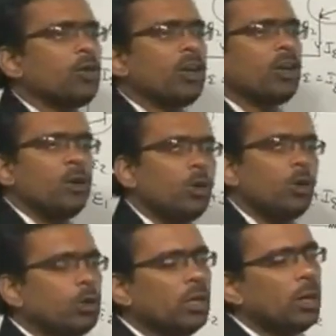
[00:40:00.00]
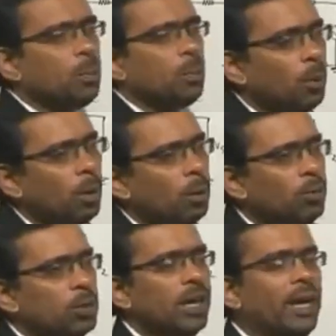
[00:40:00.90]
Or you can look to the
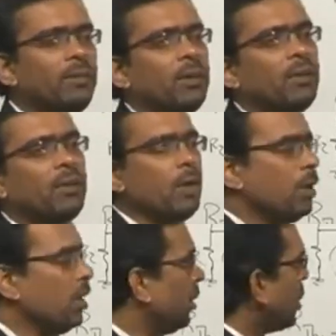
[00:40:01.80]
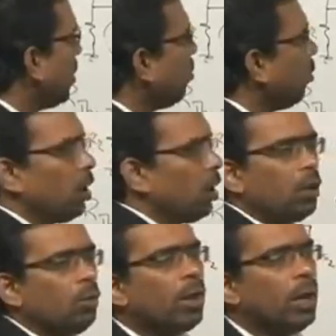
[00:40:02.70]
problem which I have given, same
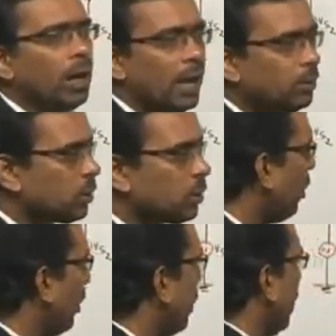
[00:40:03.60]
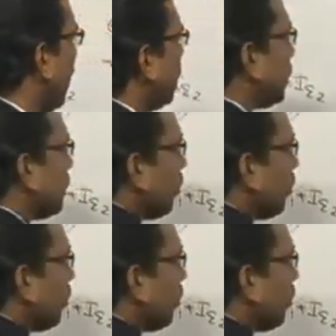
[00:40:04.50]
model. Okay, I have solved it in the